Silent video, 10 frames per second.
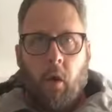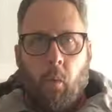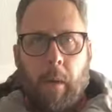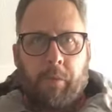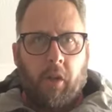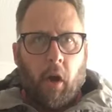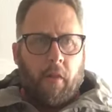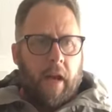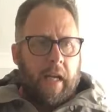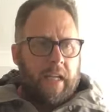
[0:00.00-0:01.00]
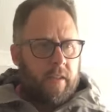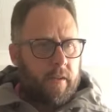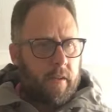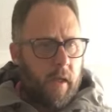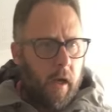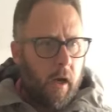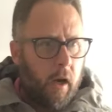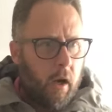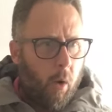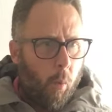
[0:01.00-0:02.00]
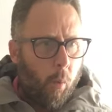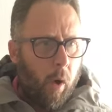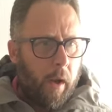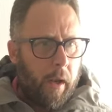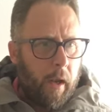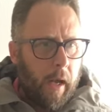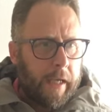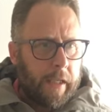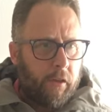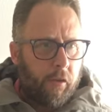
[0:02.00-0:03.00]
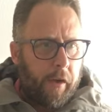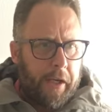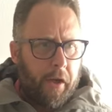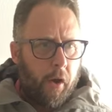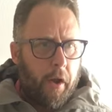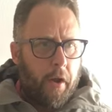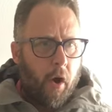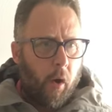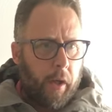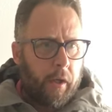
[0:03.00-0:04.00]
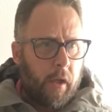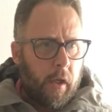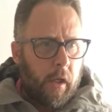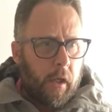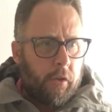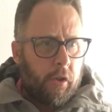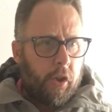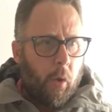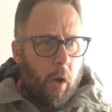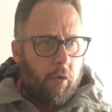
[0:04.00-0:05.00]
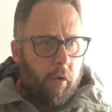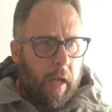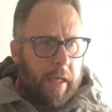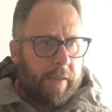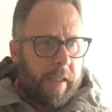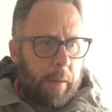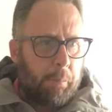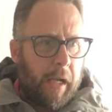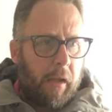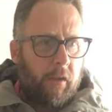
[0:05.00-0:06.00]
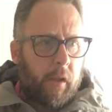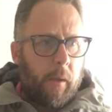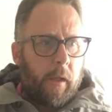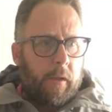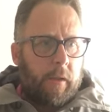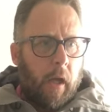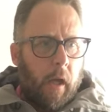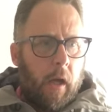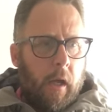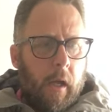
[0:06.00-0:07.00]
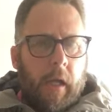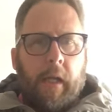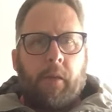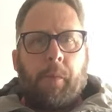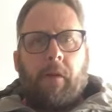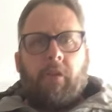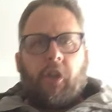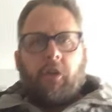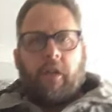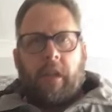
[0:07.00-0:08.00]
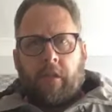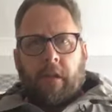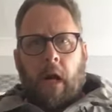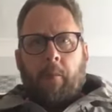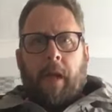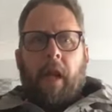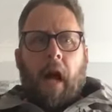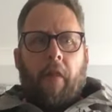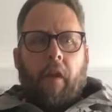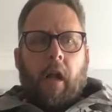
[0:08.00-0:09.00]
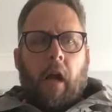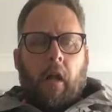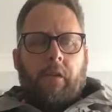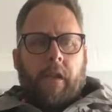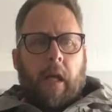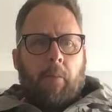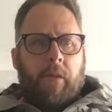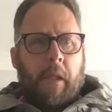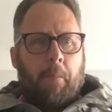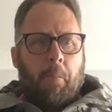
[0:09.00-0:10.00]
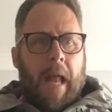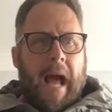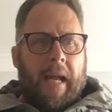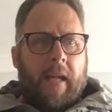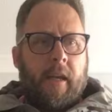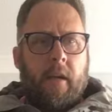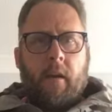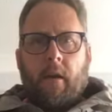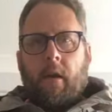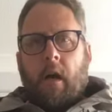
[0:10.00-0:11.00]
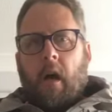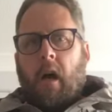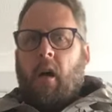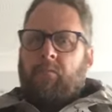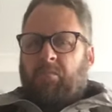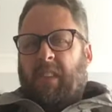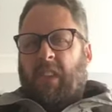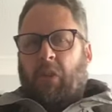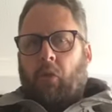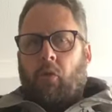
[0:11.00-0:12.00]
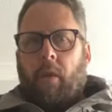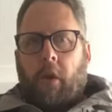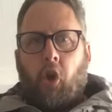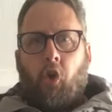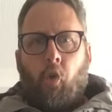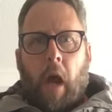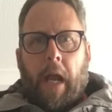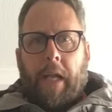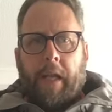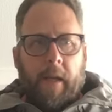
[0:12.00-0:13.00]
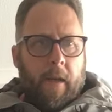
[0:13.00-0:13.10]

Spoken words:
website that it's 18399 to £218, so it's been reduced. It does come in other colours. It comes in black, this is sort of like a grey,